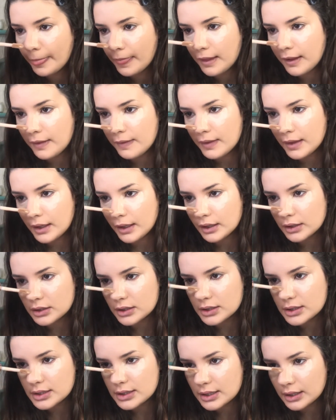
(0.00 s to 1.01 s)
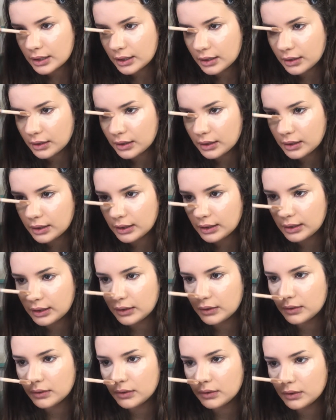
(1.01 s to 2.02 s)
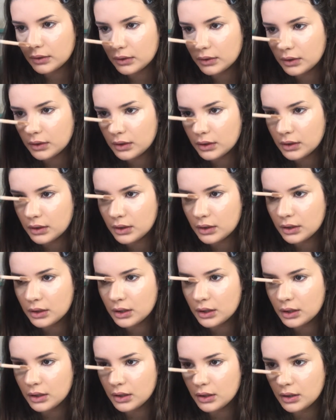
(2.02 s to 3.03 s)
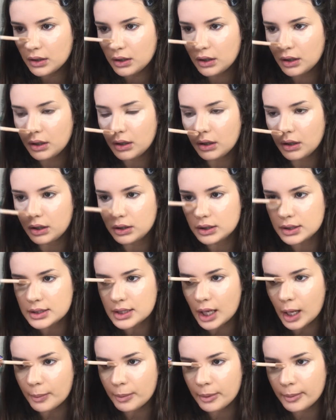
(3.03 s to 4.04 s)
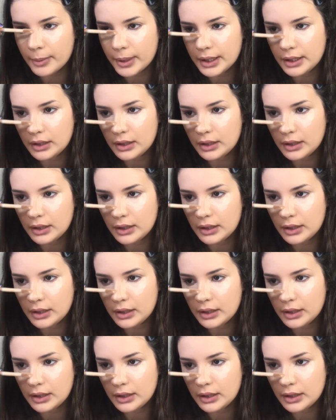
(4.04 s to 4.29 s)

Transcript: And then I just stick a little on the top of my